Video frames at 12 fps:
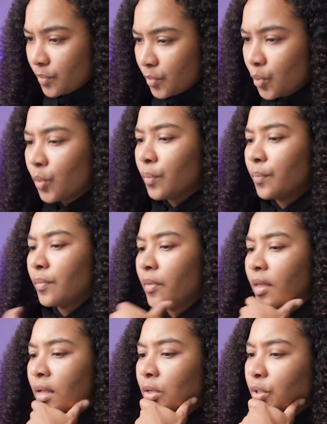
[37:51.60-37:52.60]
Cool, and
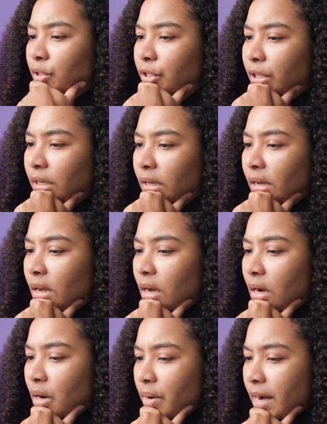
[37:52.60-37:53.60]
that looks good.
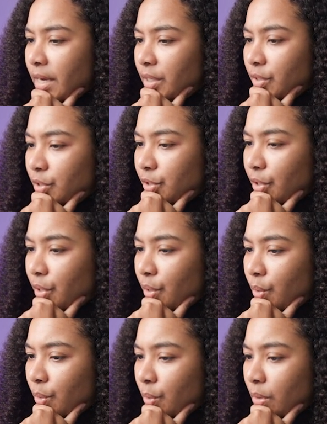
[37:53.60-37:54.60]
All right,
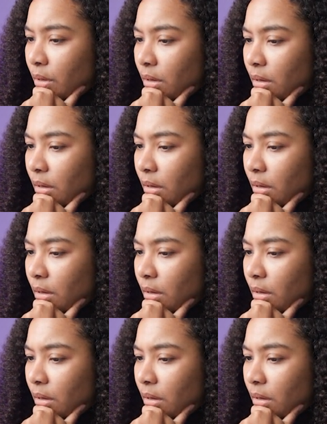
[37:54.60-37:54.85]
so